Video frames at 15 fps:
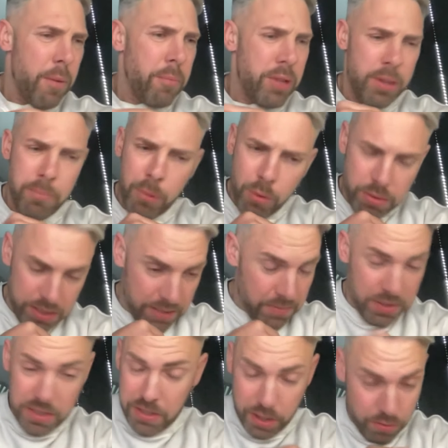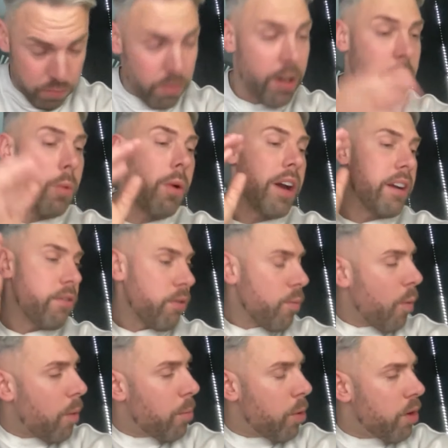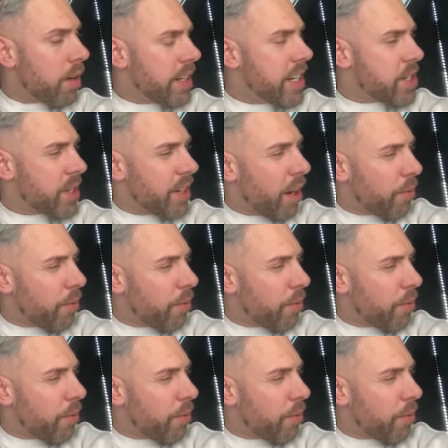but the ball seems to just run away from Watmore. Initially,